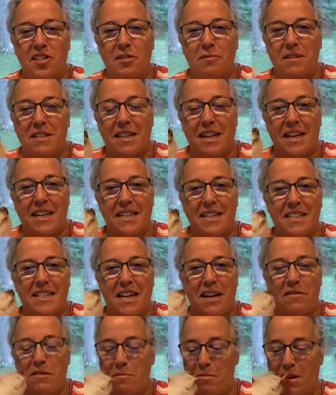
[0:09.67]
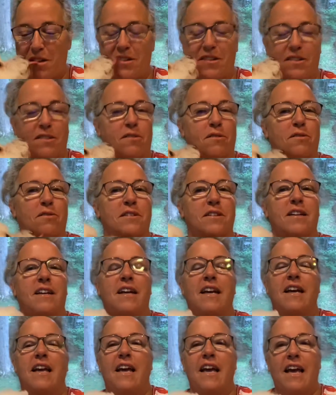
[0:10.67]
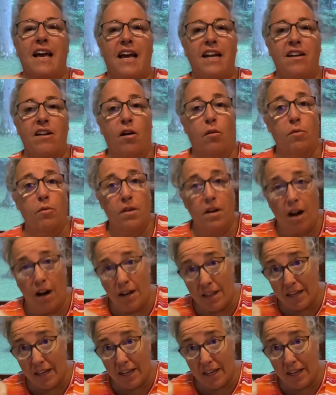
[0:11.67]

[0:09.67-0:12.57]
was like 7 months old. And now we're not in the